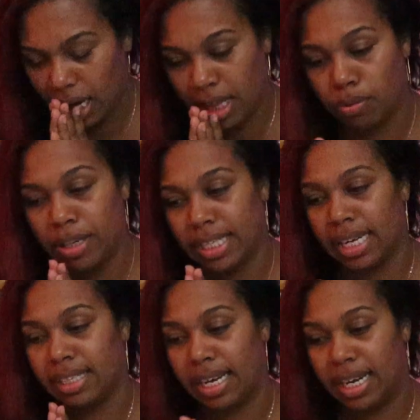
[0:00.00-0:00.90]
And the reason
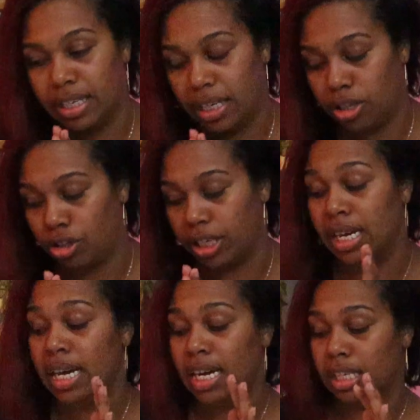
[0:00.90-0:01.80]
I say hidden energy
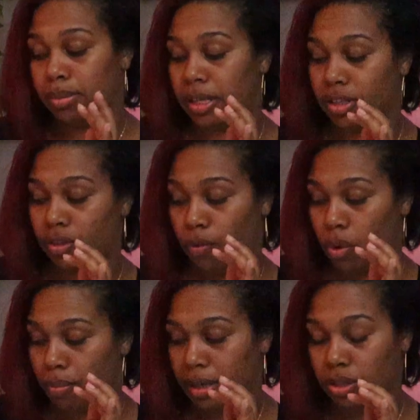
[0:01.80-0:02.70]
is because the
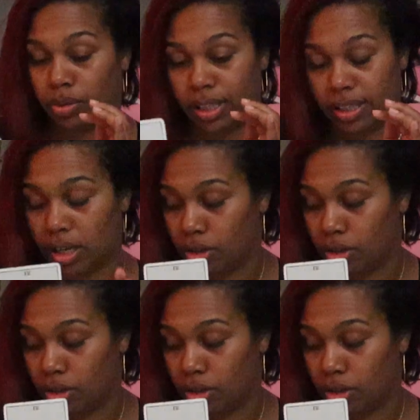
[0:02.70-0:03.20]
Four of Pentacles is